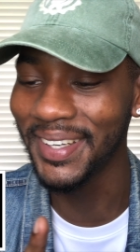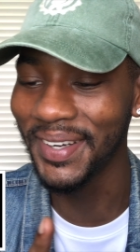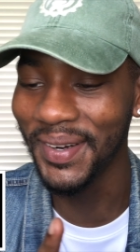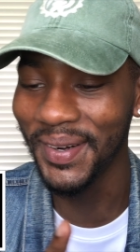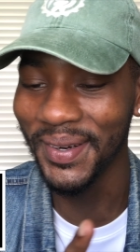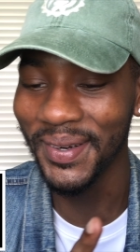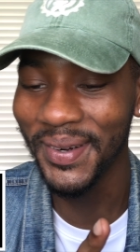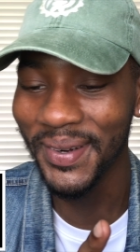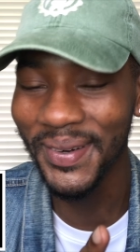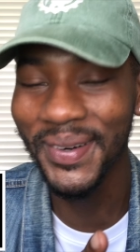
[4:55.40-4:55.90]

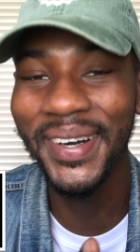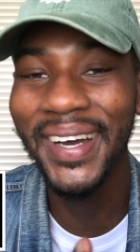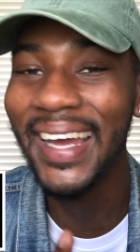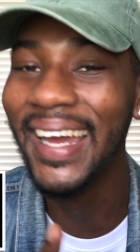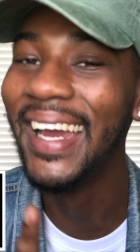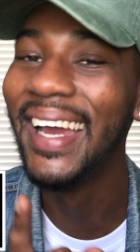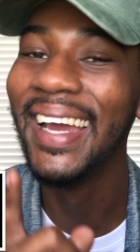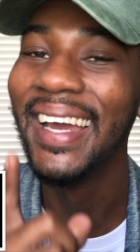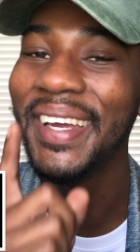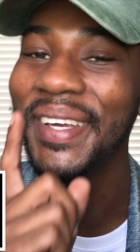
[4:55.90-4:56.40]
So
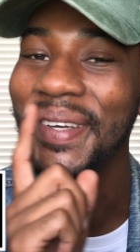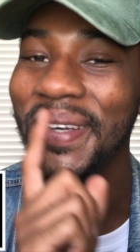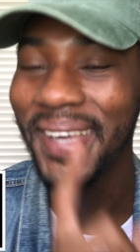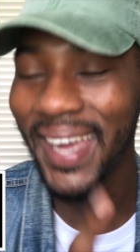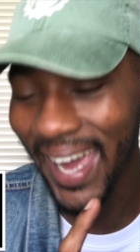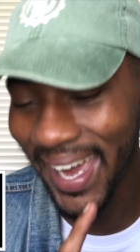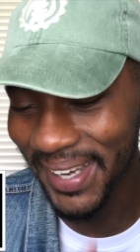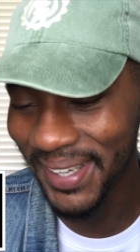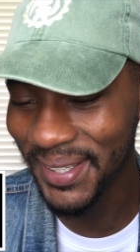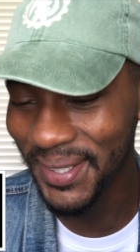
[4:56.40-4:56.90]
you
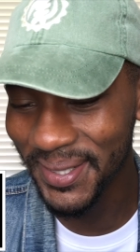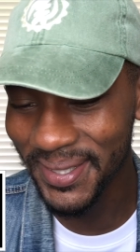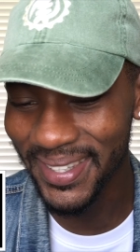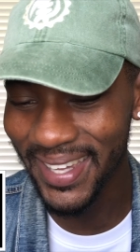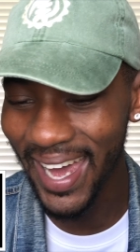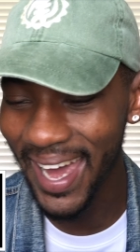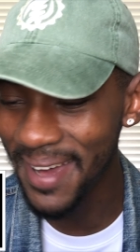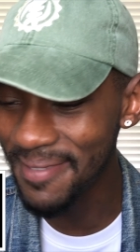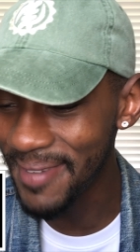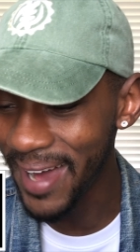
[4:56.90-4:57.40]
can't use
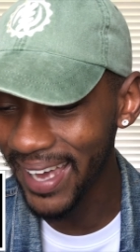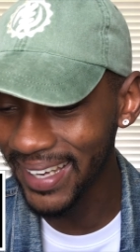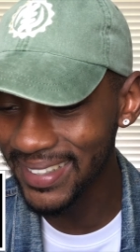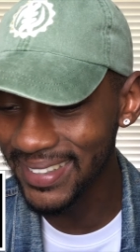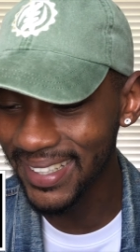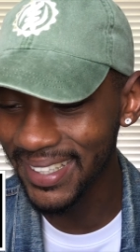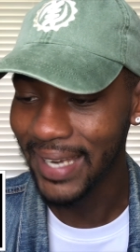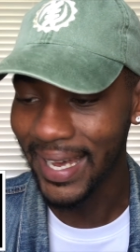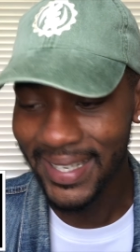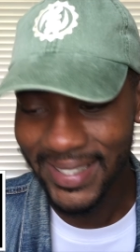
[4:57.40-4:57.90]
that, my
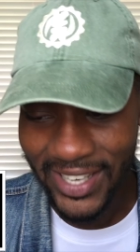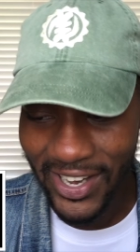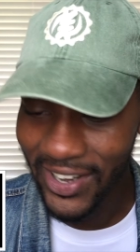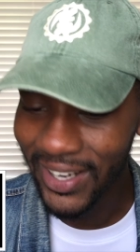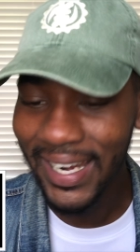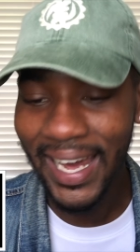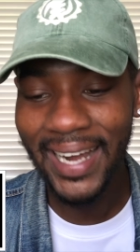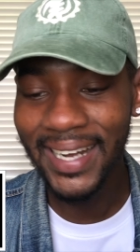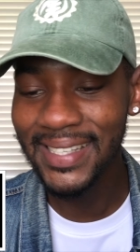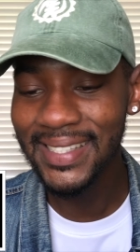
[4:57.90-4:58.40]
G. That's
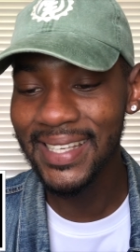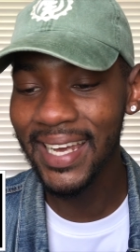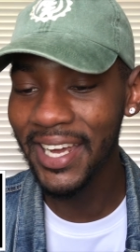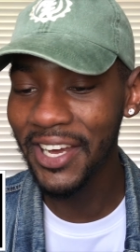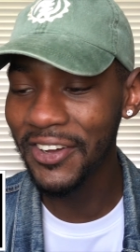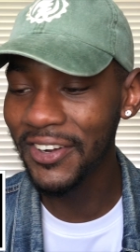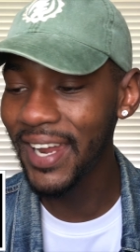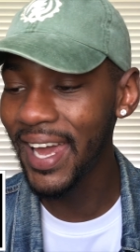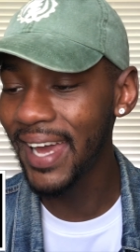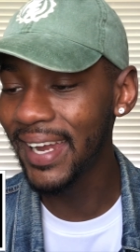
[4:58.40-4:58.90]
all I can say
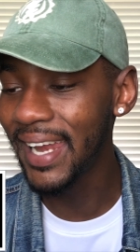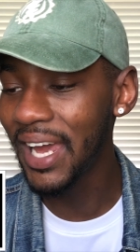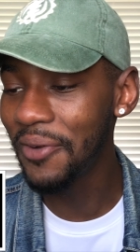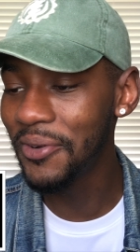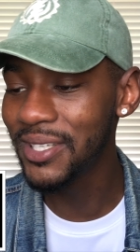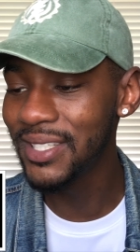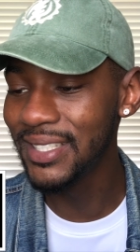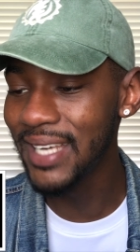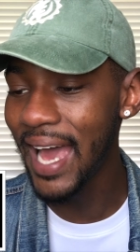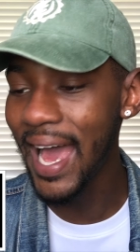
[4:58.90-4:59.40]
on that. They
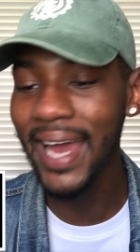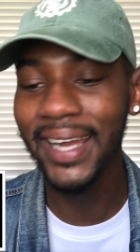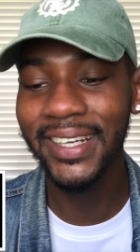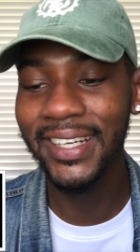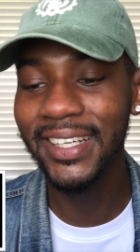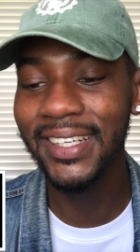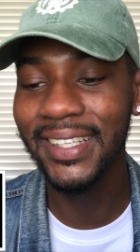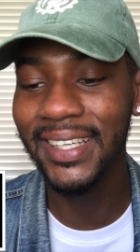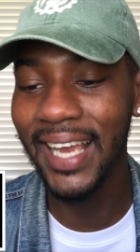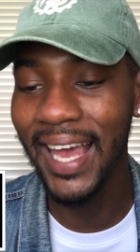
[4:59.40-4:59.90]
was
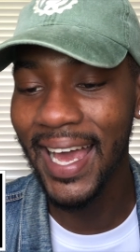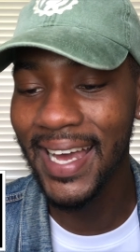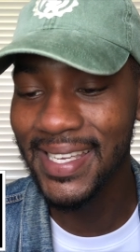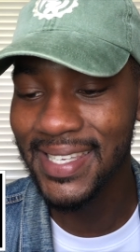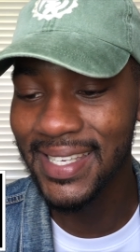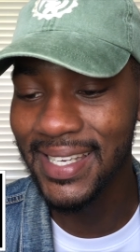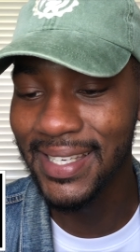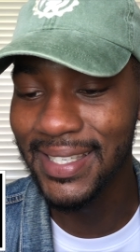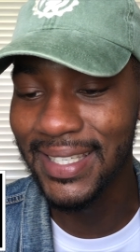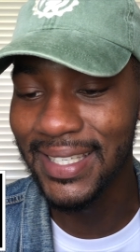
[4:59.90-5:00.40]
not good
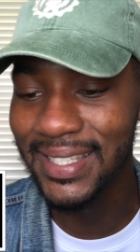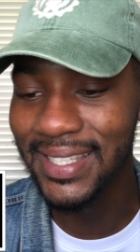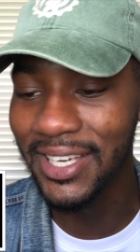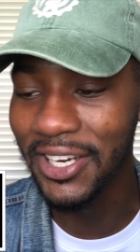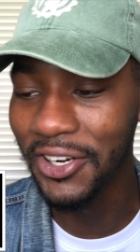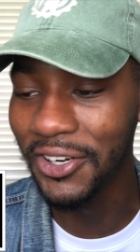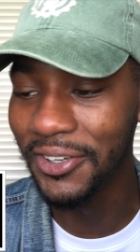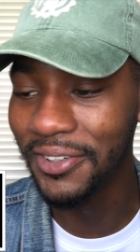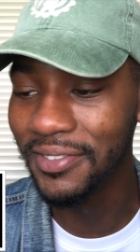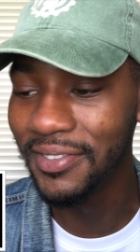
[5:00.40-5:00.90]
last season.
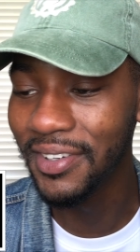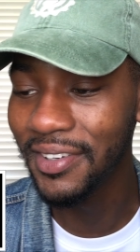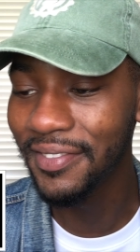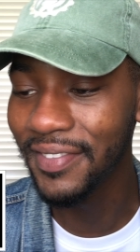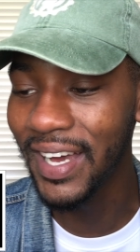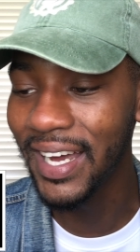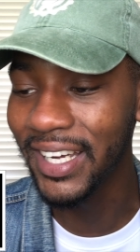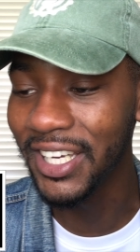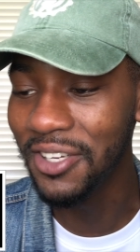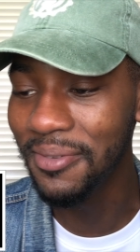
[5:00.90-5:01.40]
So,
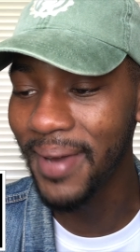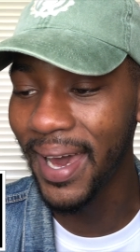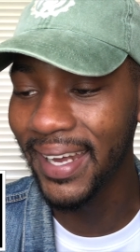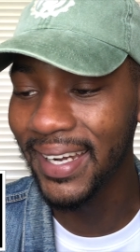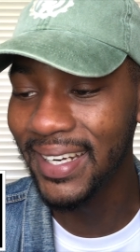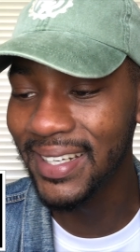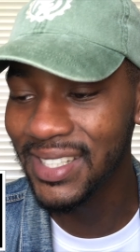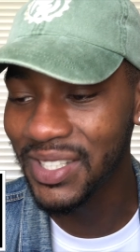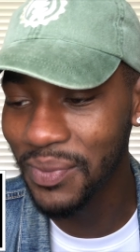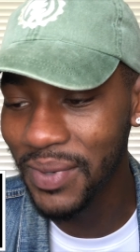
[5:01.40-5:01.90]
look, you
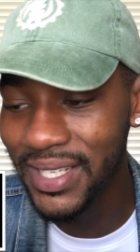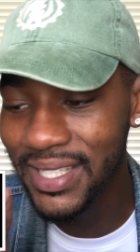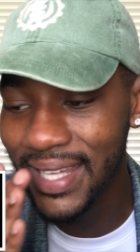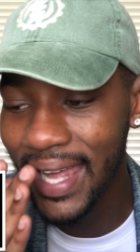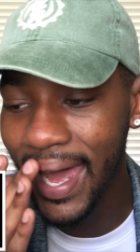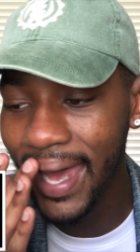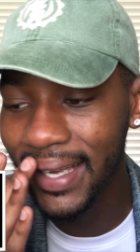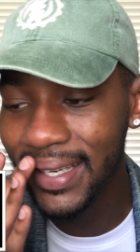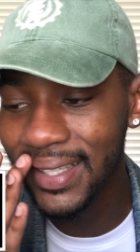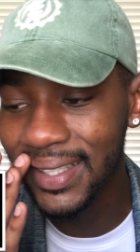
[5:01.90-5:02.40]
might need to switch
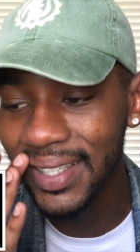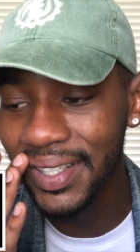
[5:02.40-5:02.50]
that